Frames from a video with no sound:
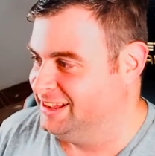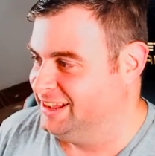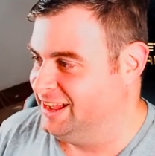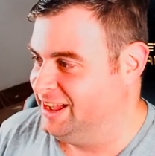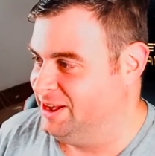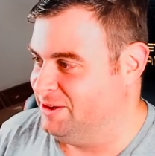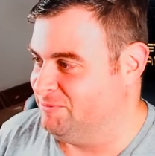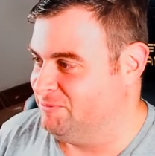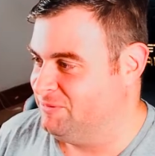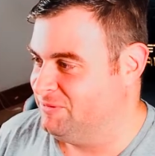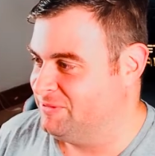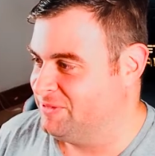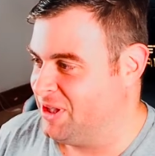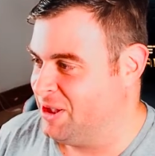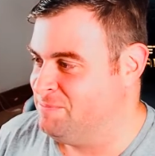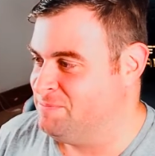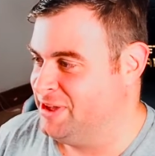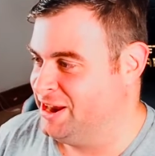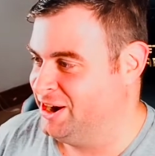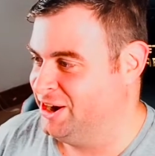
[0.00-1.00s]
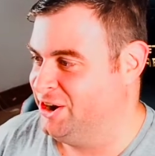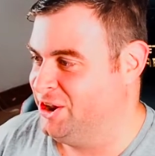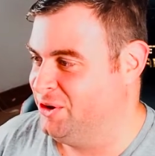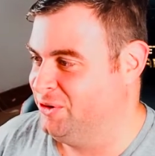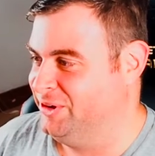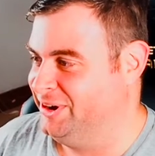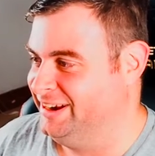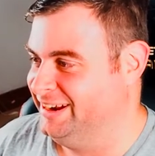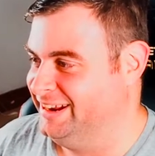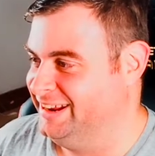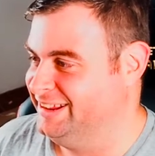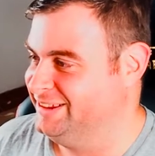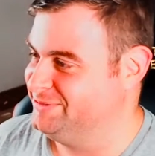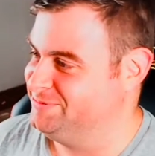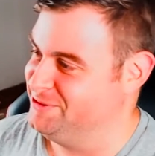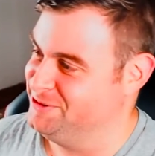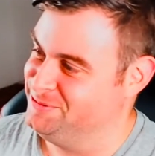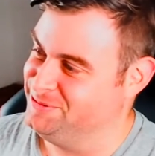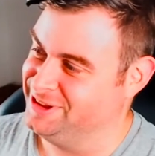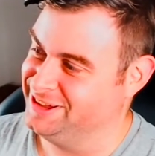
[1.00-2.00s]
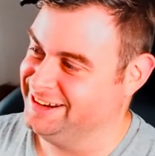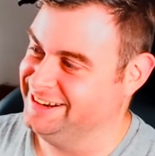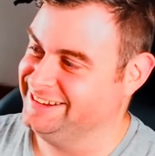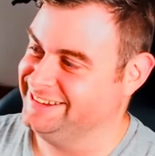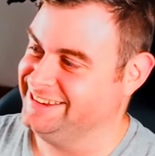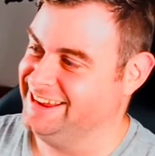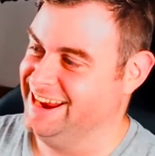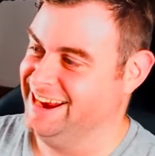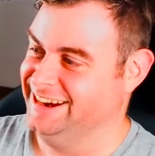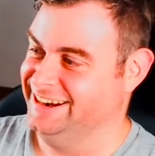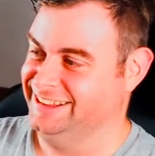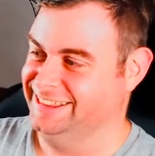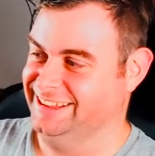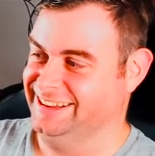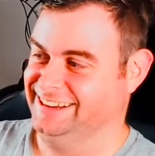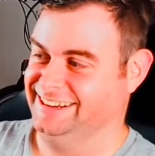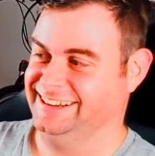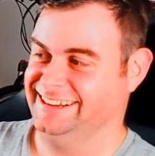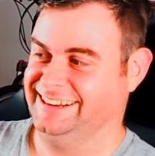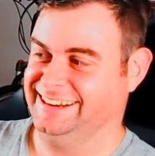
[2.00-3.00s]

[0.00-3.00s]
I bet I know what it is, but I'm not going to say anything.